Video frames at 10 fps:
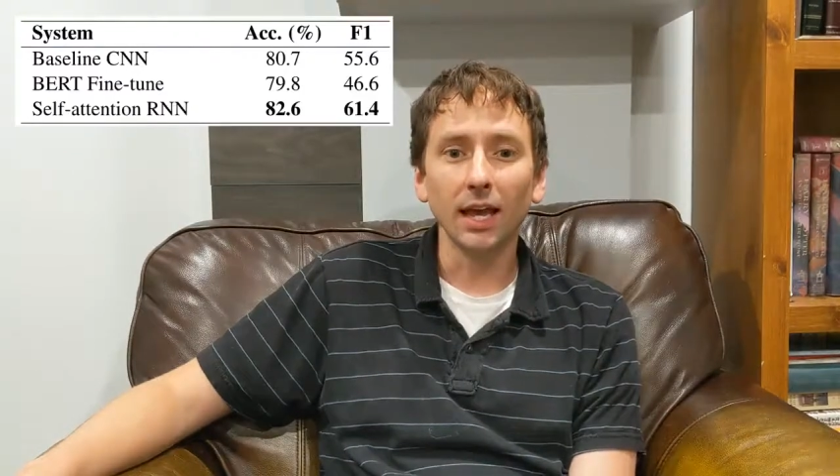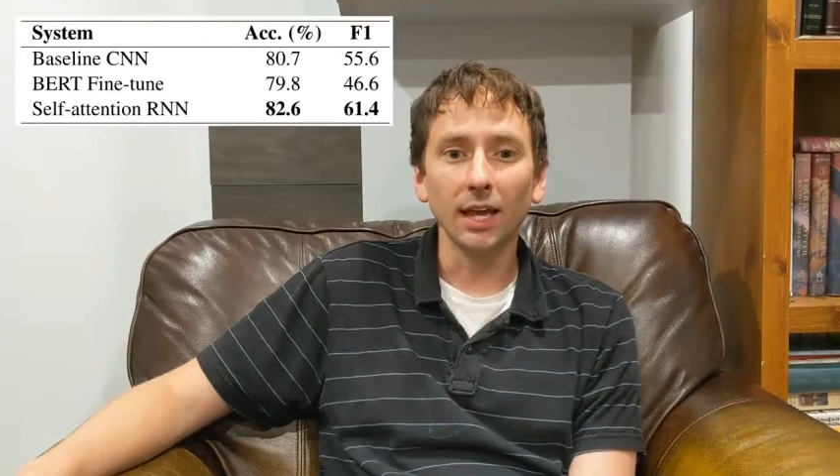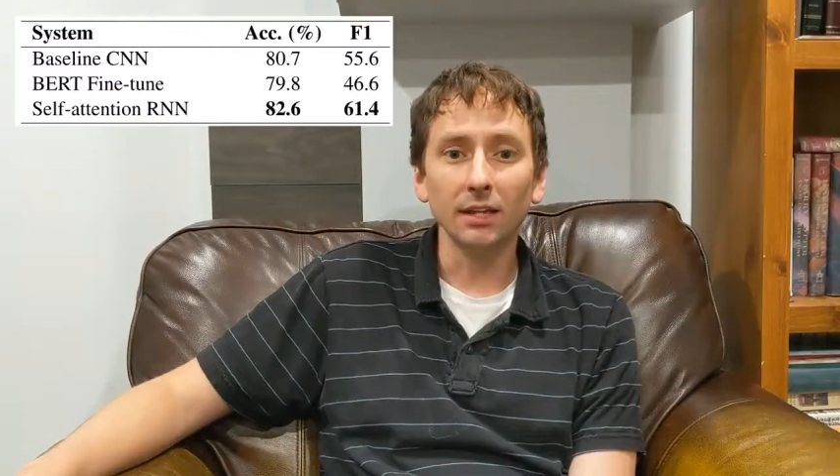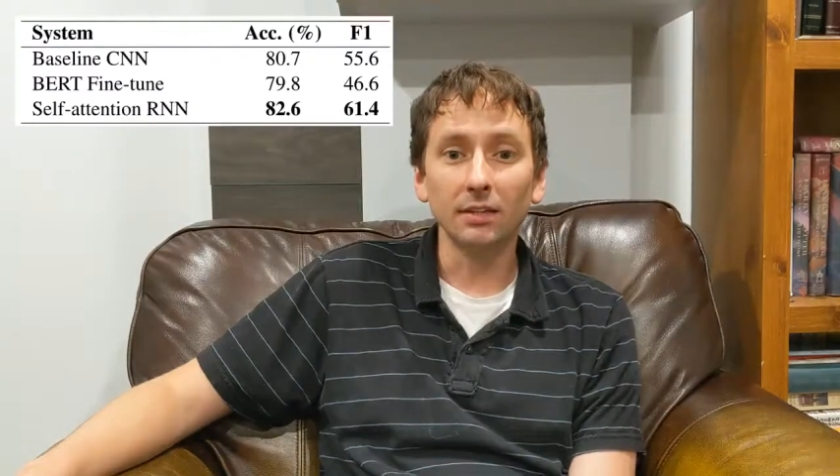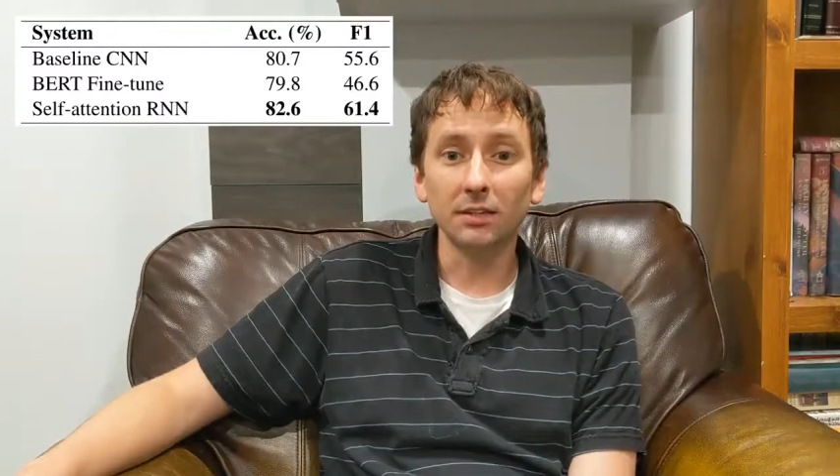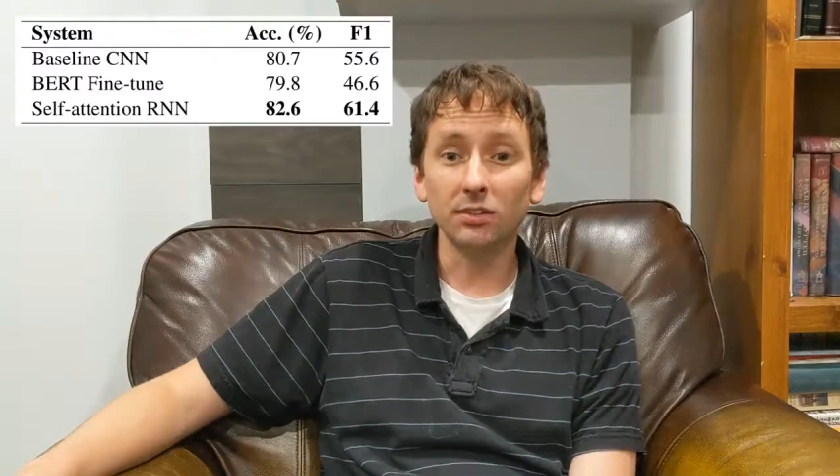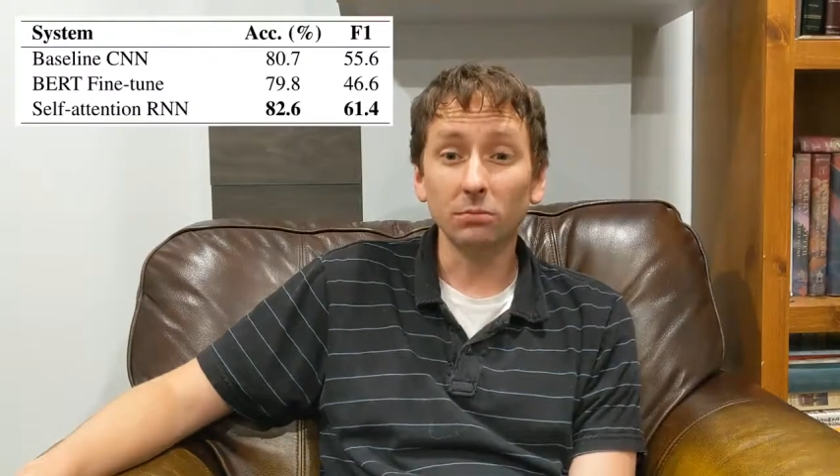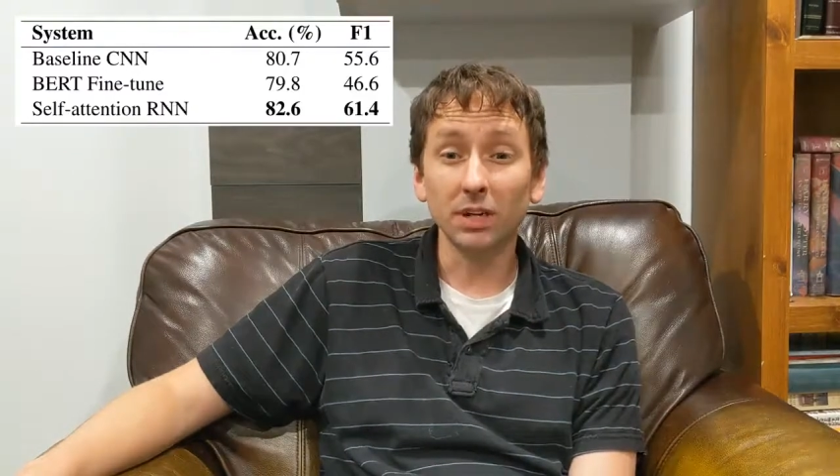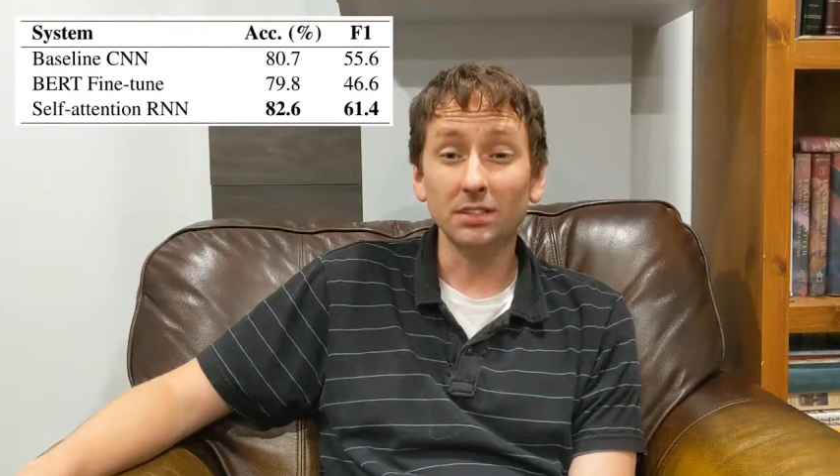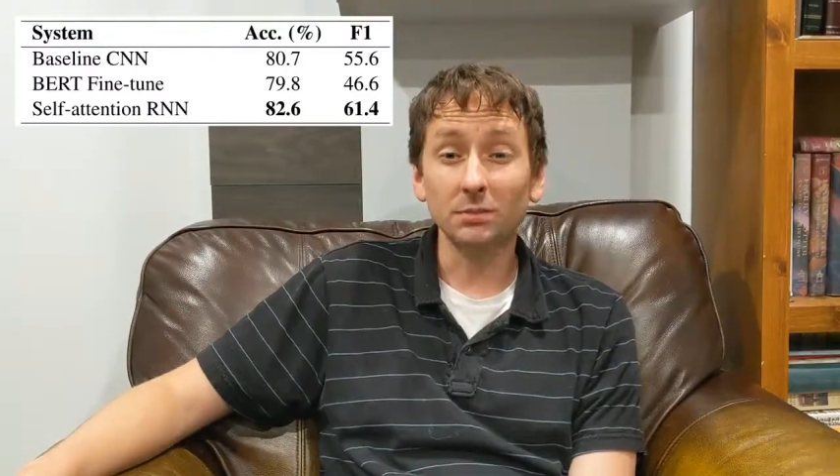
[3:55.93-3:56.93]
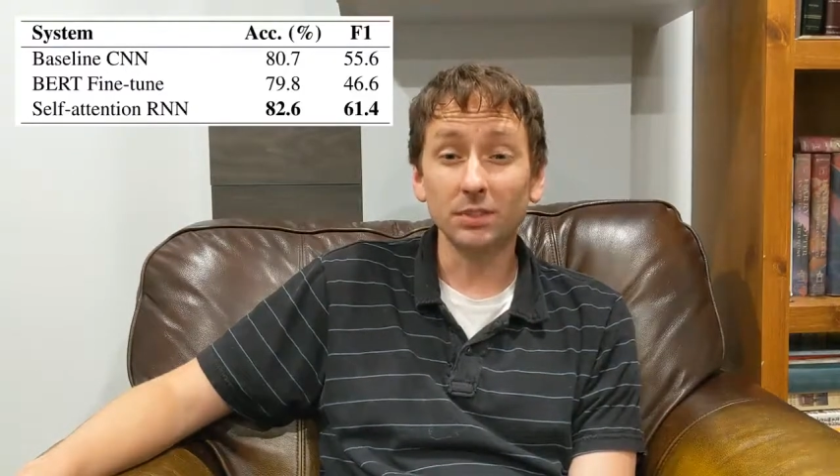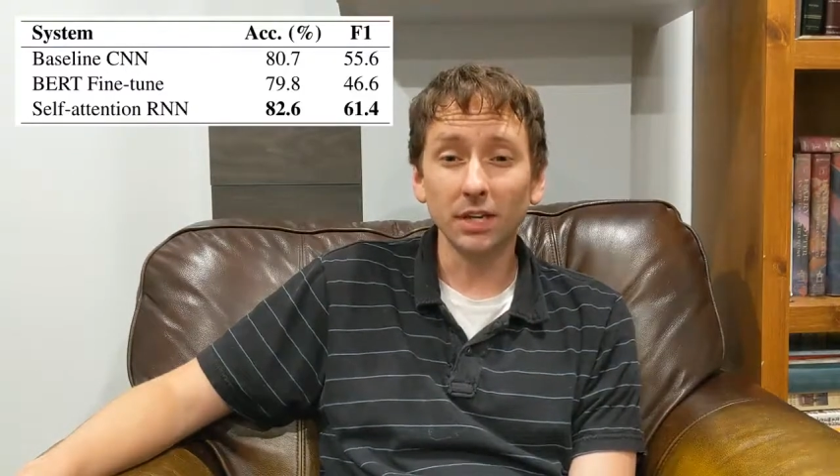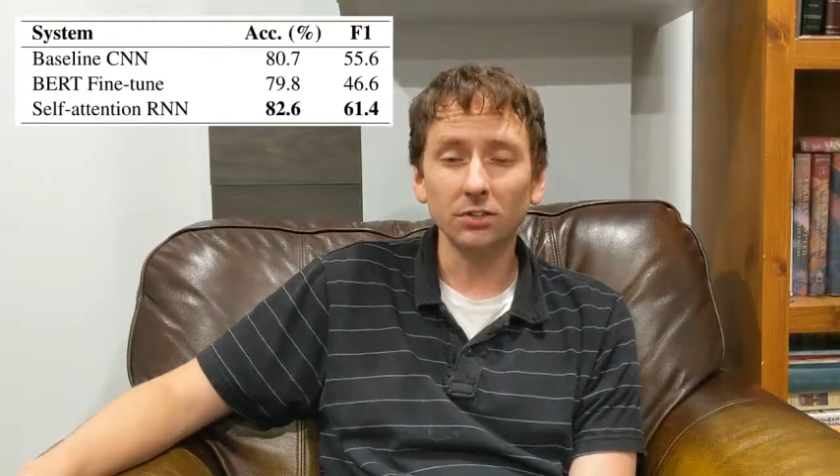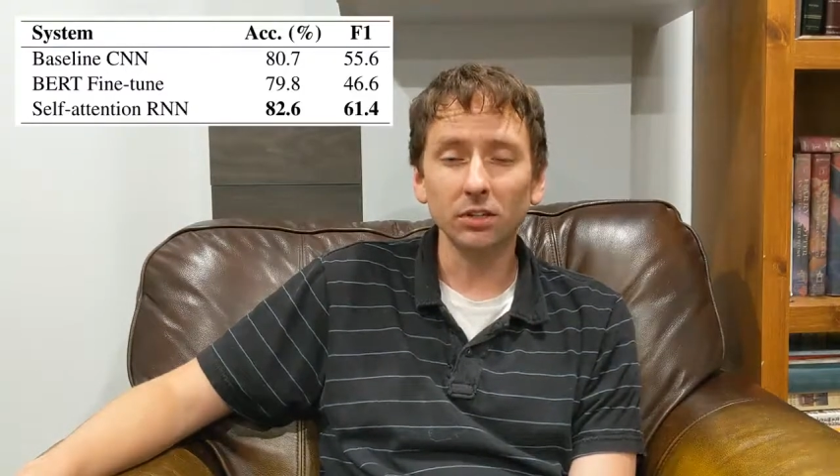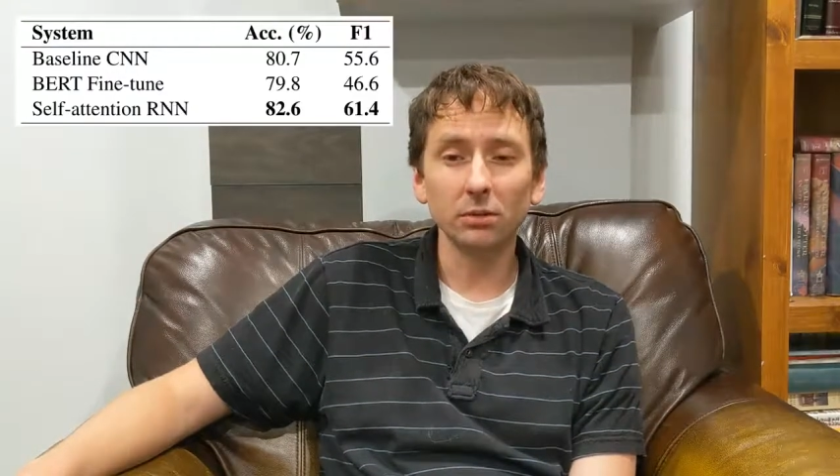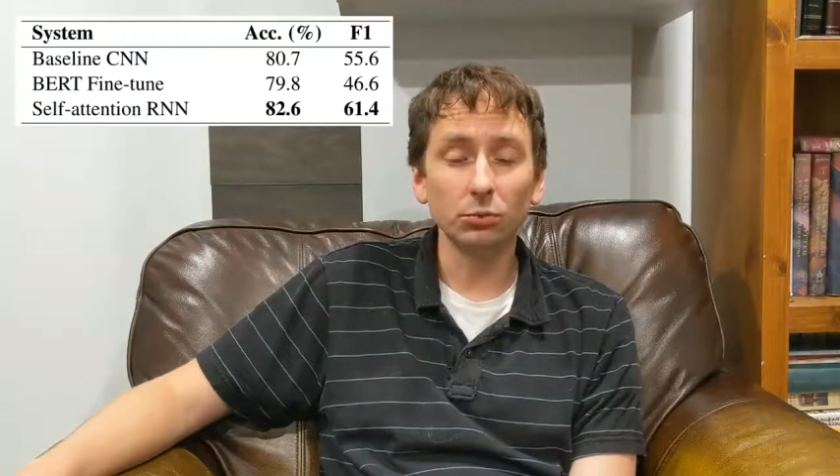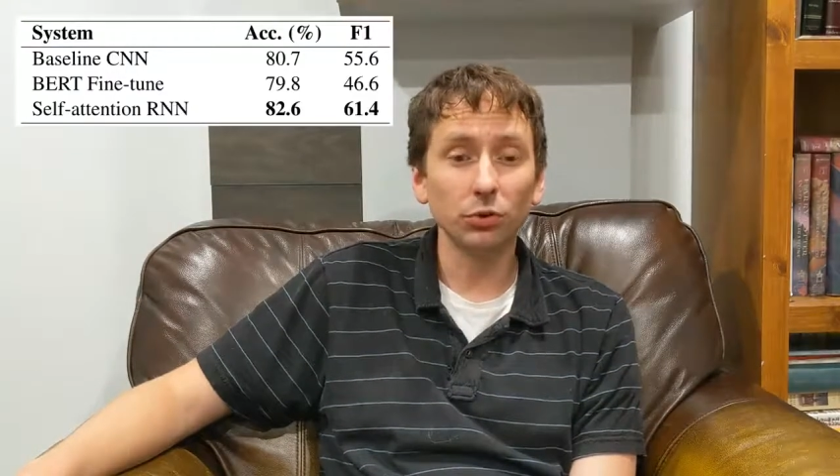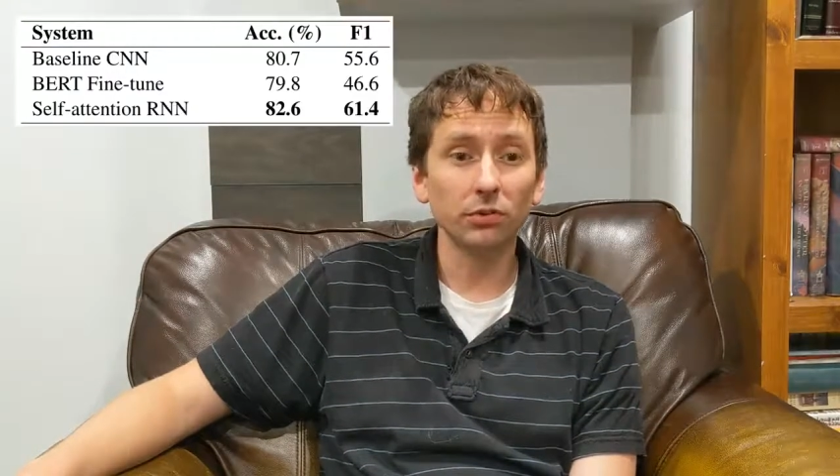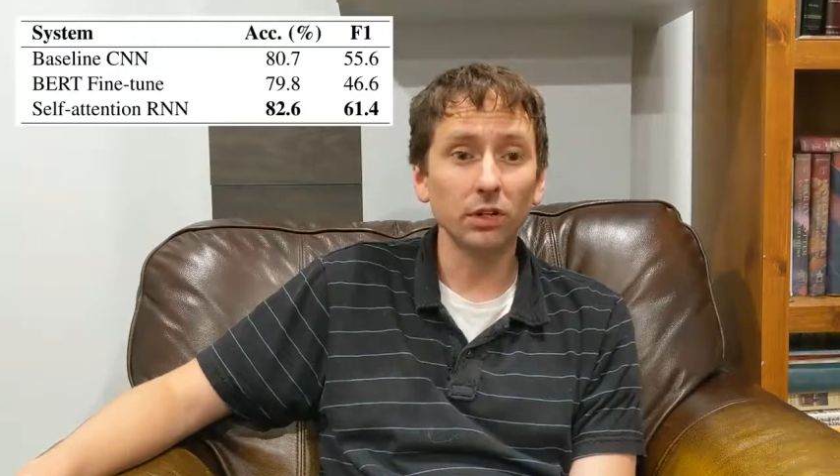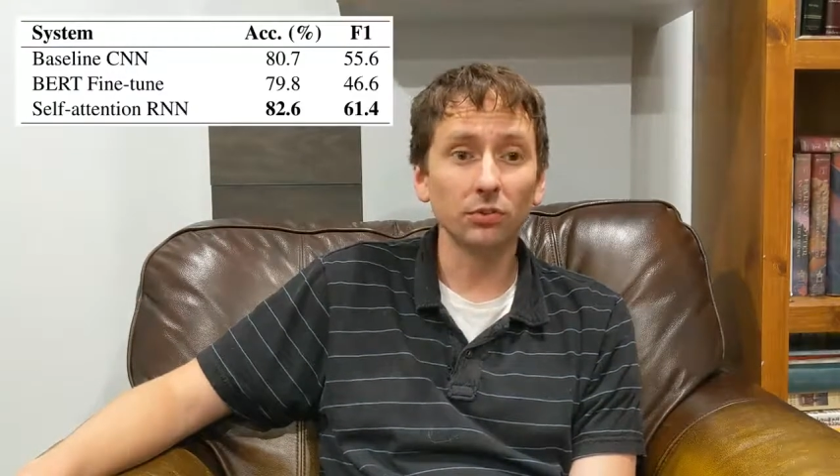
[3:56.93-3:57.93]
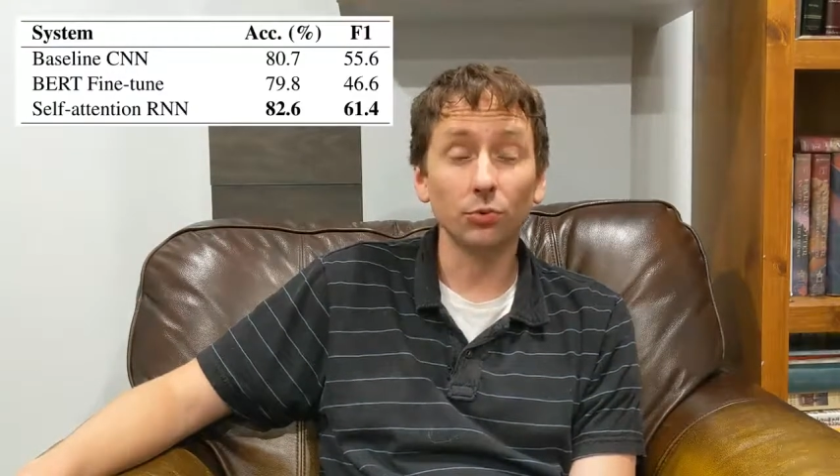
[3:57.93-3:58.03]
and it did so by substantially improving